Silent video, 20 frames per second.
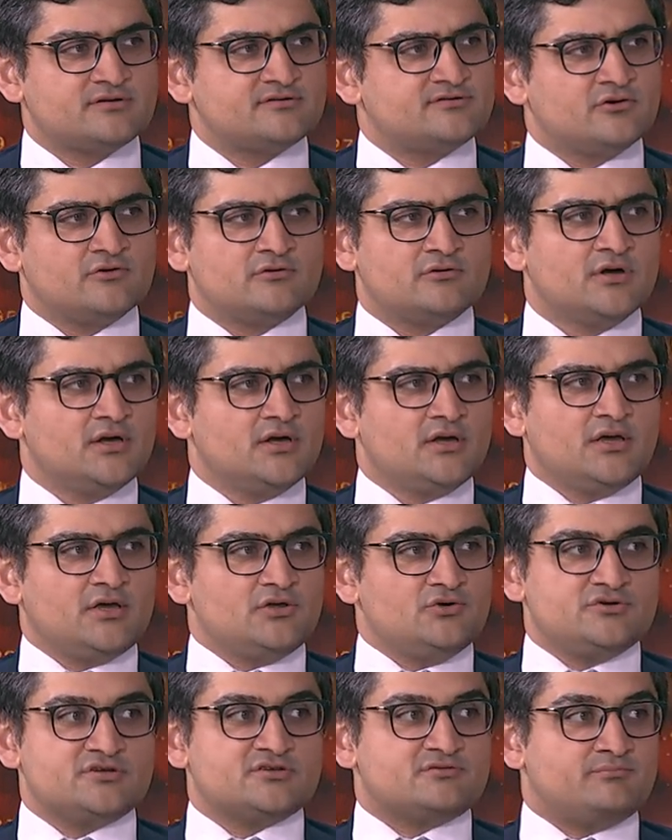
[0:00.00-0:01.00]
so
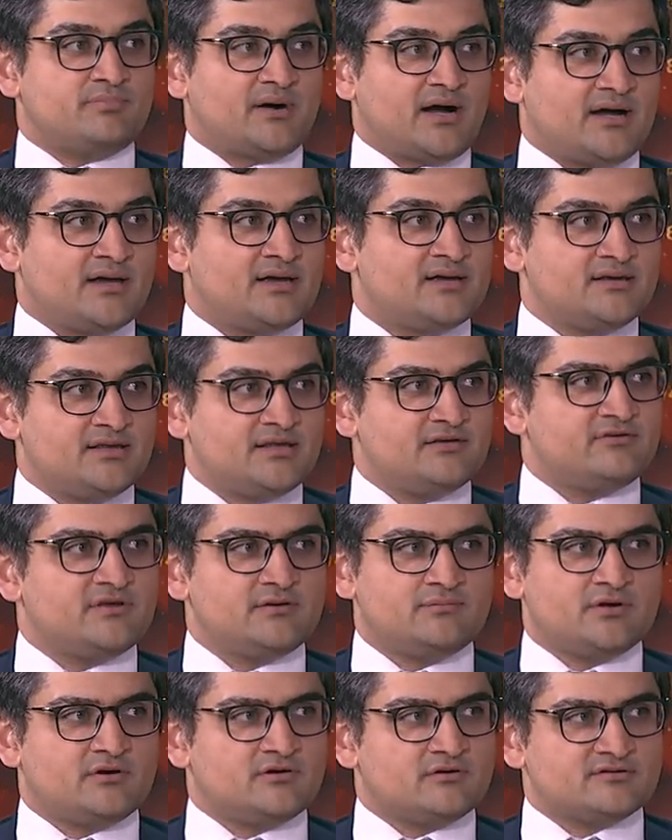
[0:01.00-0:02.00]
you just buy an EV
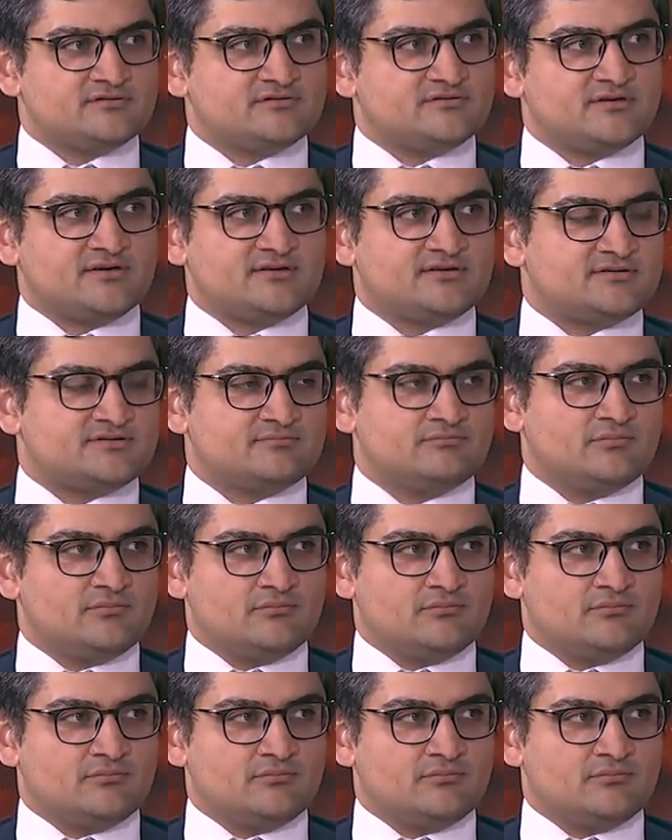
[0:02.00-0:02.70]
because it's